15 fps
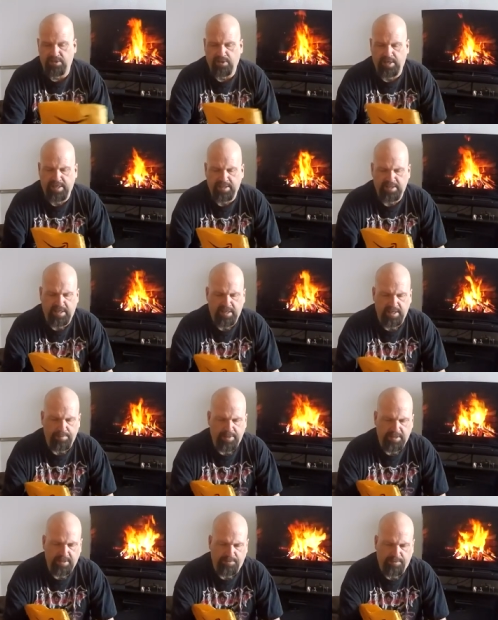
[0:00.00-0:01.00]
So I guess it kind of
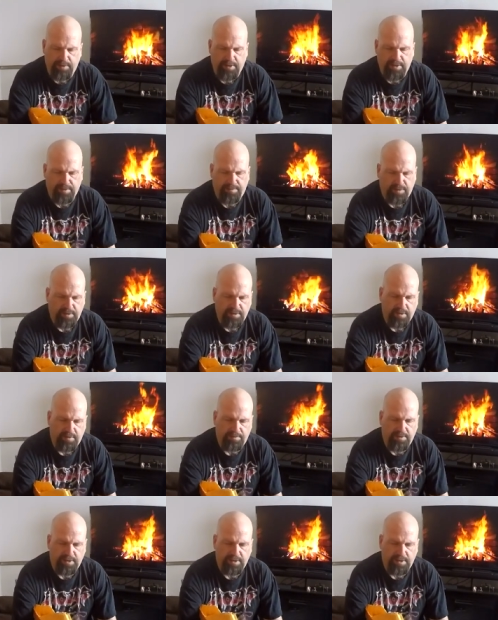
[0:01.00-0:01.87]
makes up for the difference of